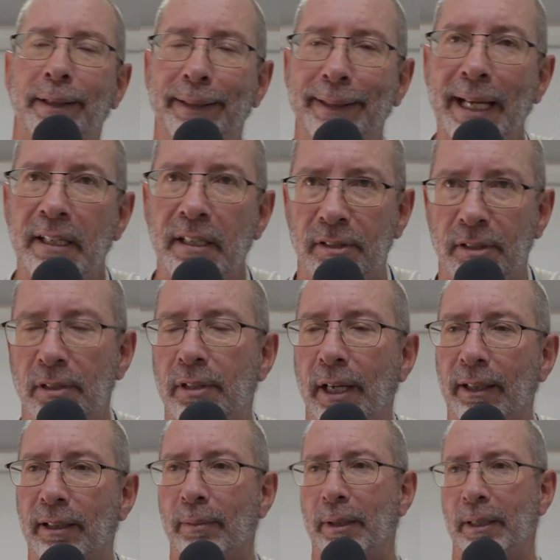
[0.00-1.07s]
Ladies and
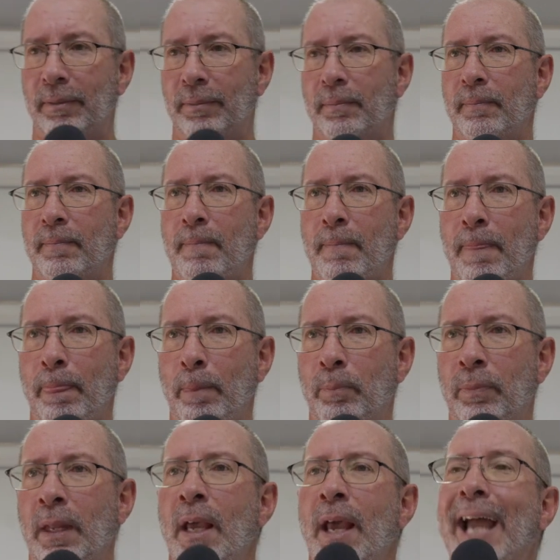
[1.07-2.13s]
gentlemen,
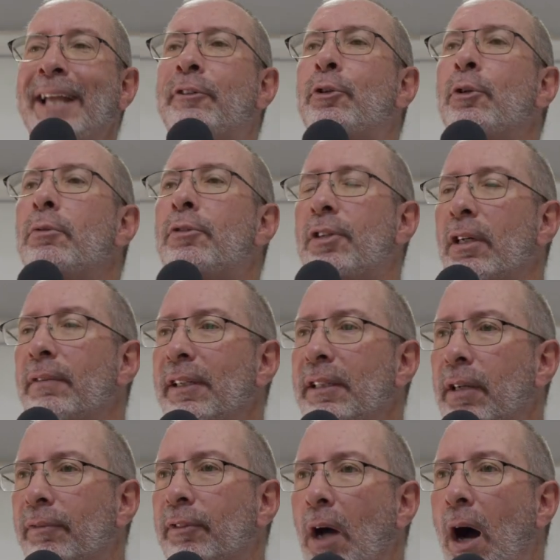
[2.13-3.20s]
a true servant
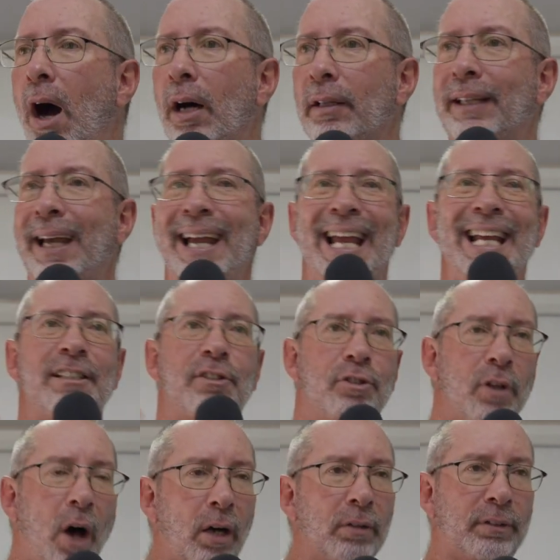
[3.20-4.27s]
of God is
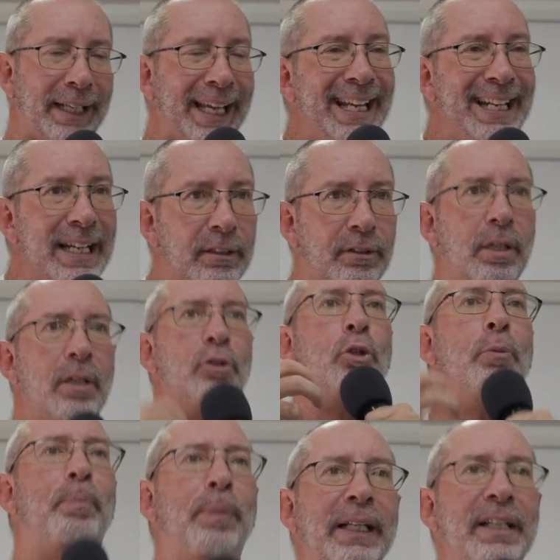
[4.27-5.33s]
not in it
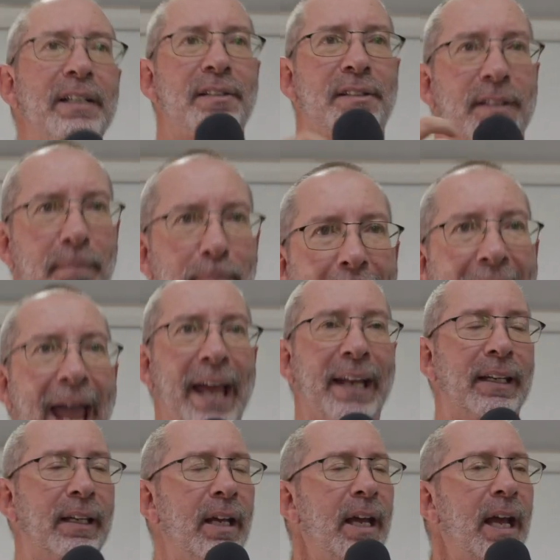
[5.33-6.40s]
to please
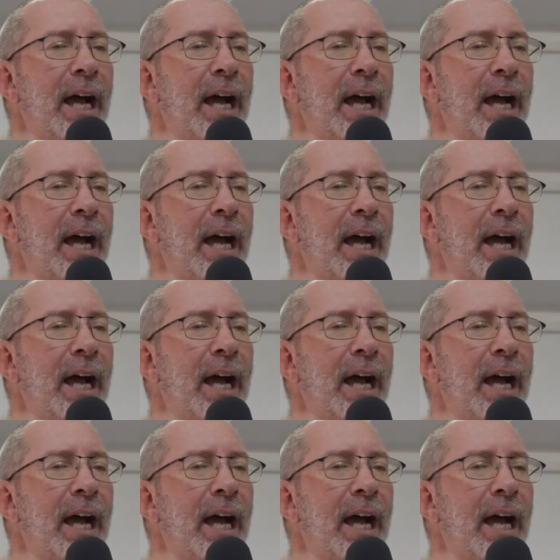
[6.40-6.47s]
man.